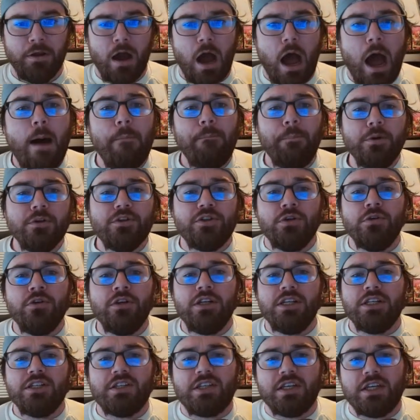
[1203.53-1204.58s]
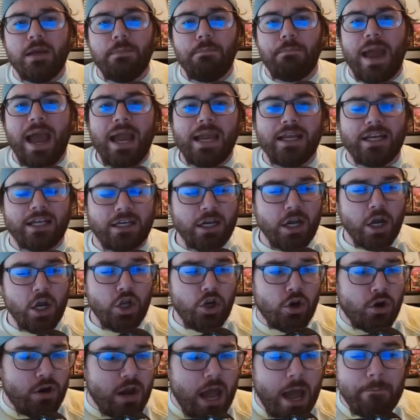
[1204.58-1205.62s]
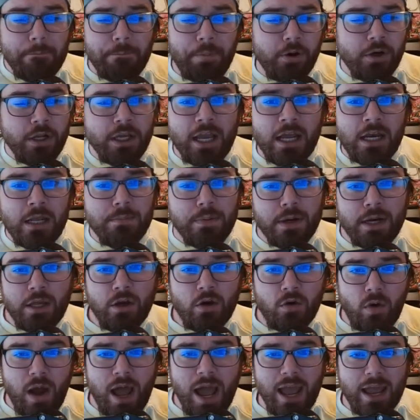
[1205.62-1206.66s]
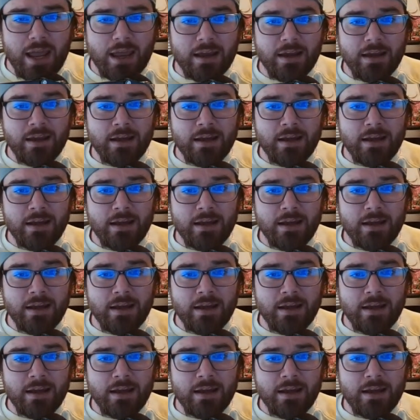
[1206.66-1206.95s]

opportunities to get back in it. You're not putting anybody away.